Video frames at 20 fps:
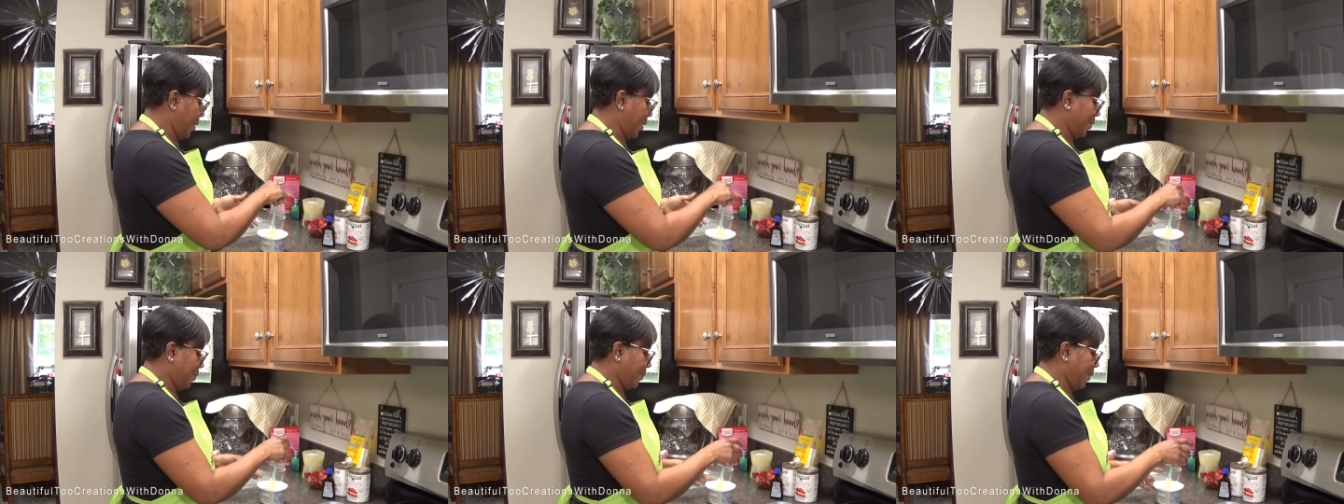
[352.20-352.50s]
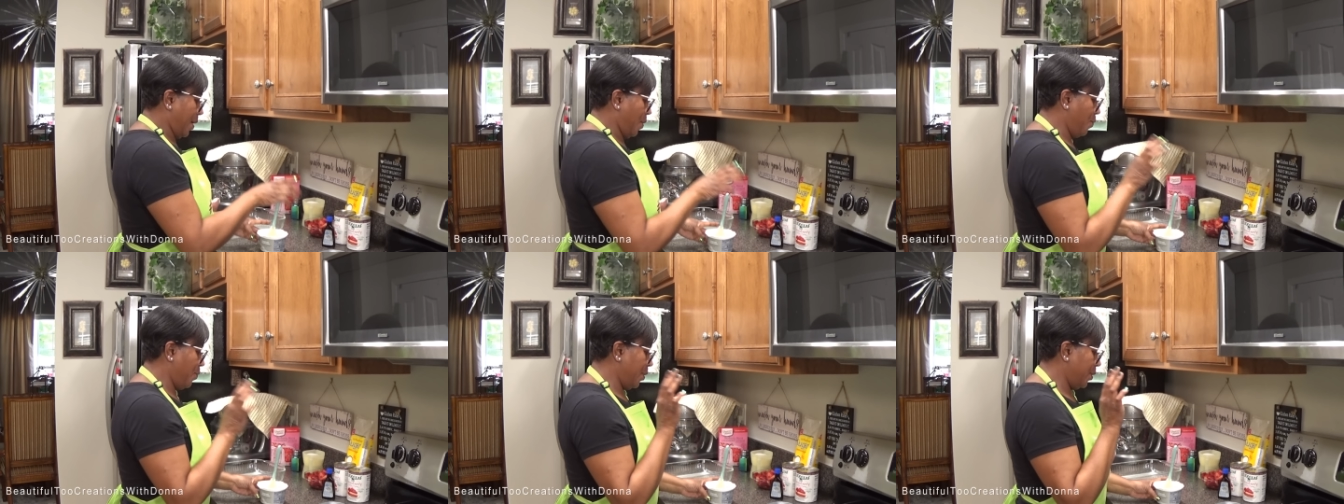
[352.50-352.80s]
that's
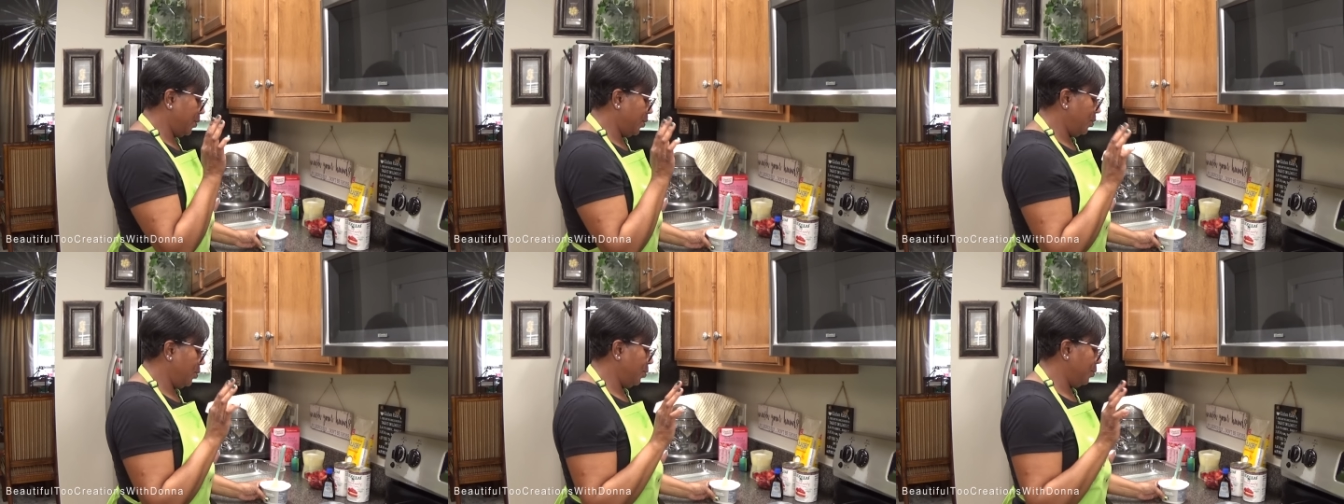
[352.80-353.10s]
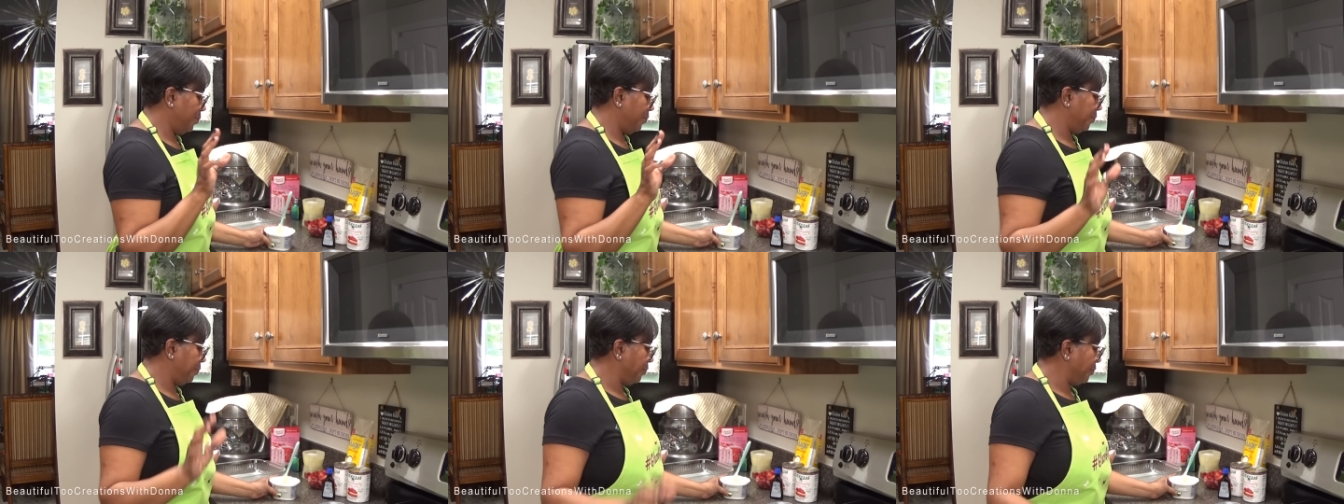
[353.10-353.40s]
what I wanted to
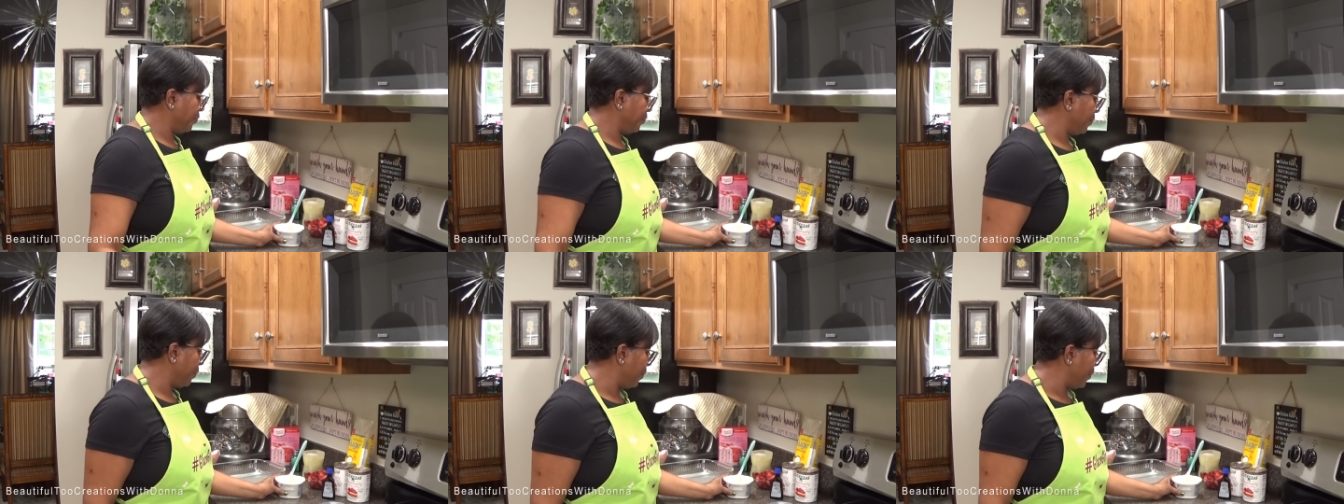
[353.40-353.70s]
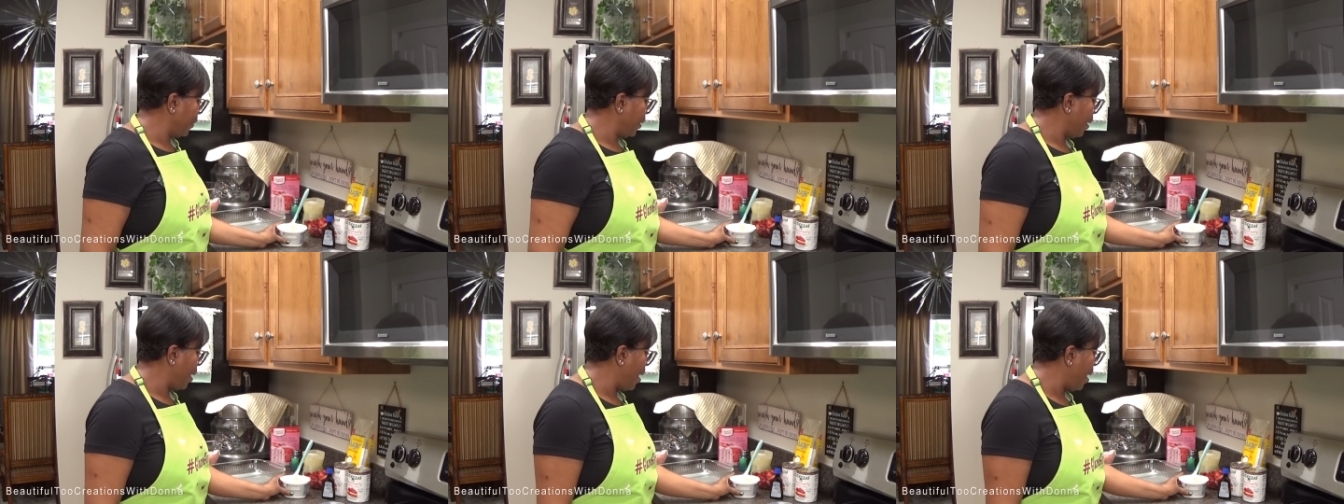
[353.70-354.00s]
do.
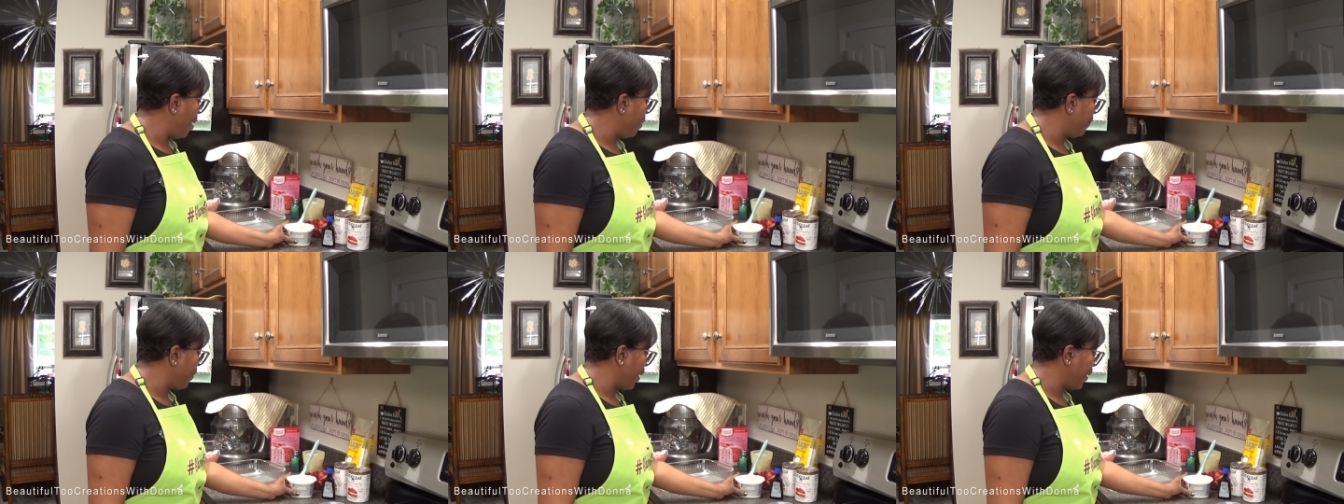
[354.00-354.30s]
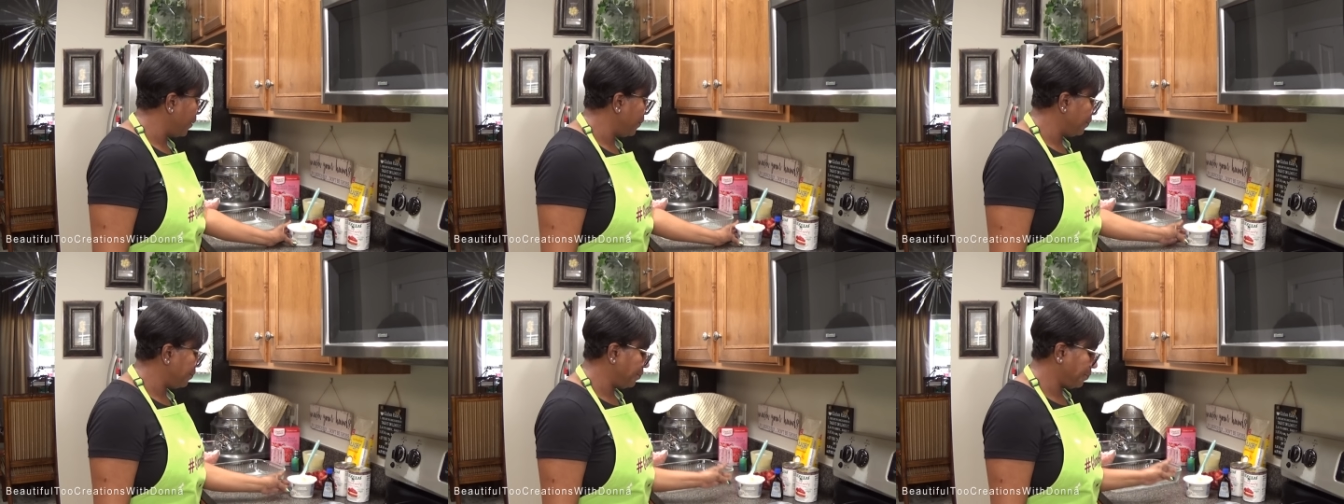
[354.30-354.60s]
All
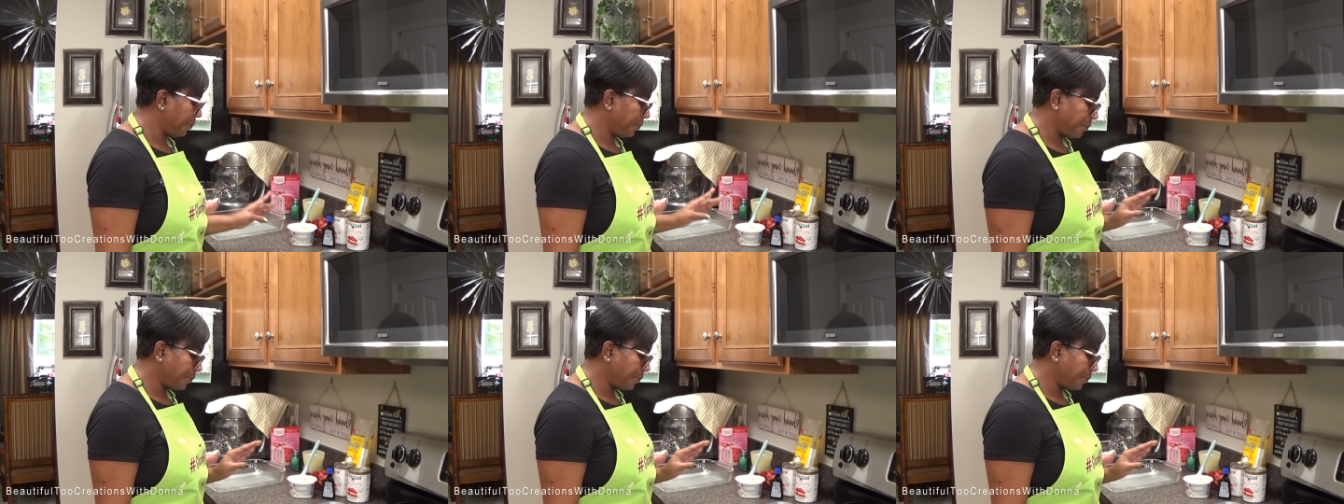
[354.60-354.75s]
right.